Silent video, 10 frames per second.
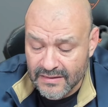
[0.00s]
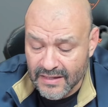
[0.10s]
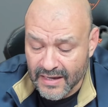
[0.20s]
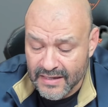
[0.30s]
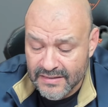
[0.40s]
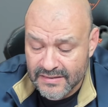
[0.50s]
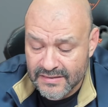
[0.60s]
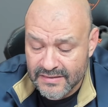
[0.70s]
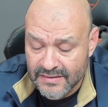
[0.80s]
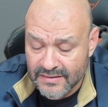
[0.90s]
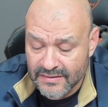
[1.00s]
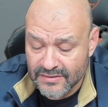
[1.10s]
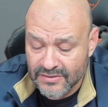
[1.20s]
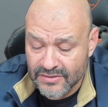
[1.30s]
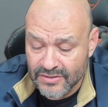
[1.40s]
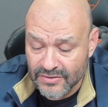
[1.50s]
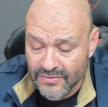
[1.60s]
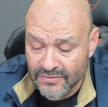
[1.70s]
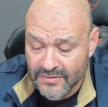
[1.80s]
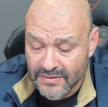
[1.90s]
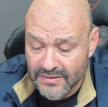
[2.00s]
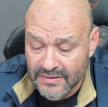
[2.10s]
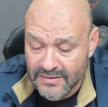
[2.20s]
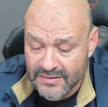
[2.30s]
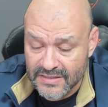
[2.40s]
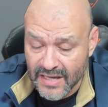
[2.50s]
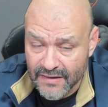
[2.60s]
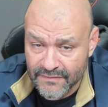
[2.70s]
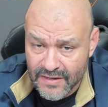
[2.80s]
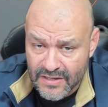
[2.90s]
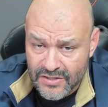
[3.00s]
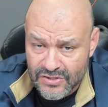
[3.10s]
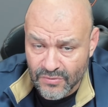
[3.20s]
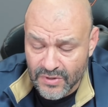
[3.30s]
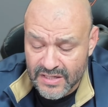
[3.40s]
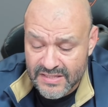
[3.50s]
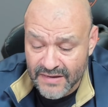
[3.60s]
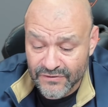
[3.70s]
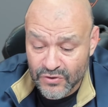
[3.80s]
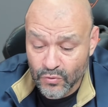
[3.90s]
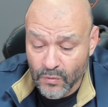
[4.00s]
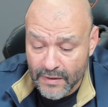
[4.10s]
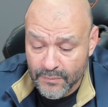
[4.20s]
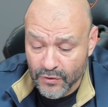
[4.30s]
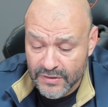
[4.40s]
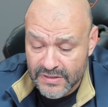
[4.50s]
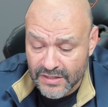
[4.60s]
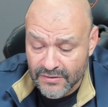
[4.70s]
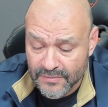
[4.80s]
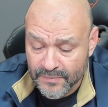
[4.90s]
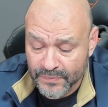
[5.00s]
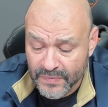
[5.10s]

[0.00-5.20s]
Test 2, save. So we're going to save 2 waypoints here.